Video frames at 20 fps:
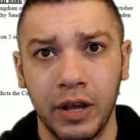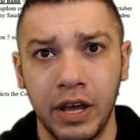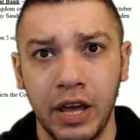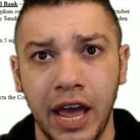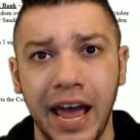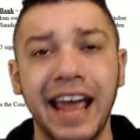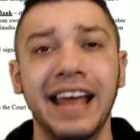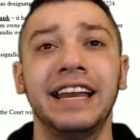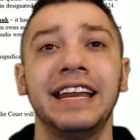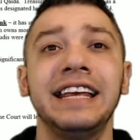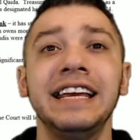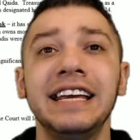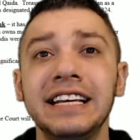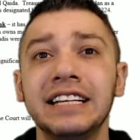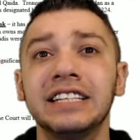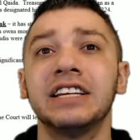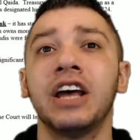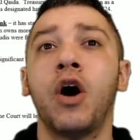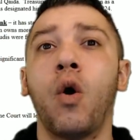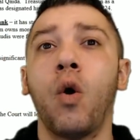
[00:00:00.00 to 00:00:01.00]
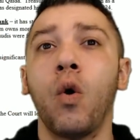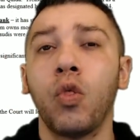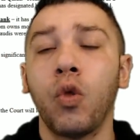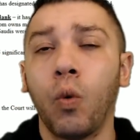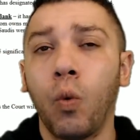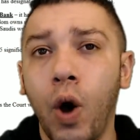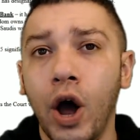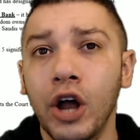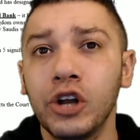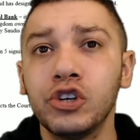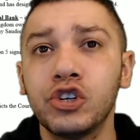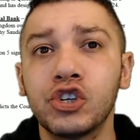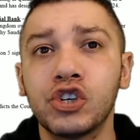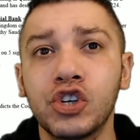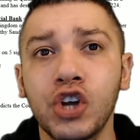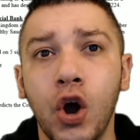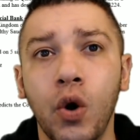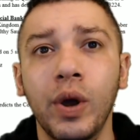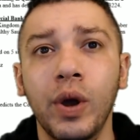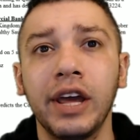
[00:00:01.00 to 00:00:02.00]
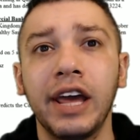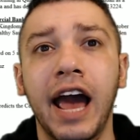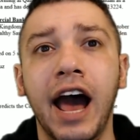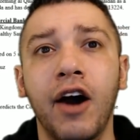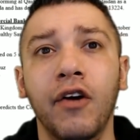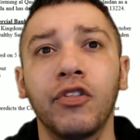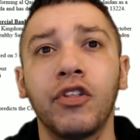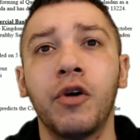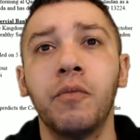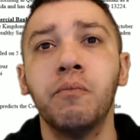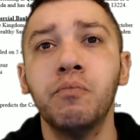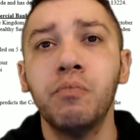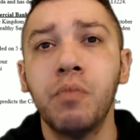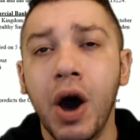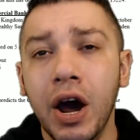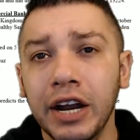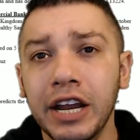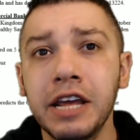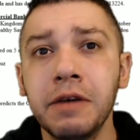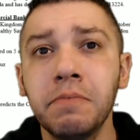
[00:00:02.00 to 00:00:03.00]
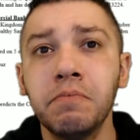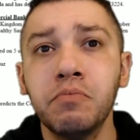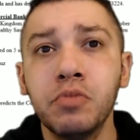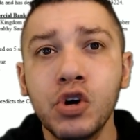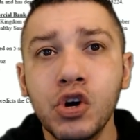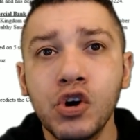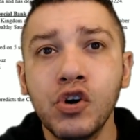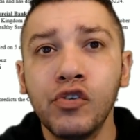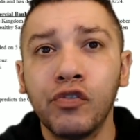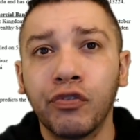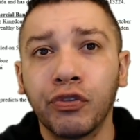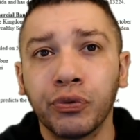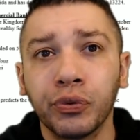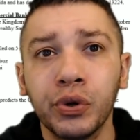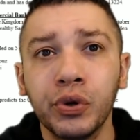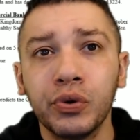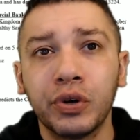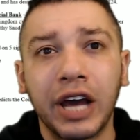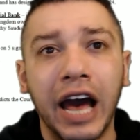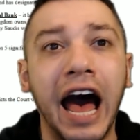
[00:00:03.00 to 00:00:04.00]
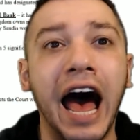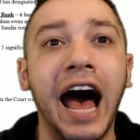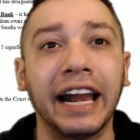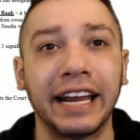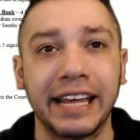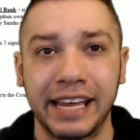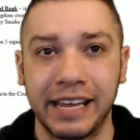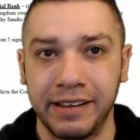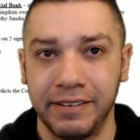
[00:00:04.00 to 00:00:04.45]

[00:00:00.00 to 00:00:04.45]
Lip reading: and he's the one showing how the money moved through Qadi.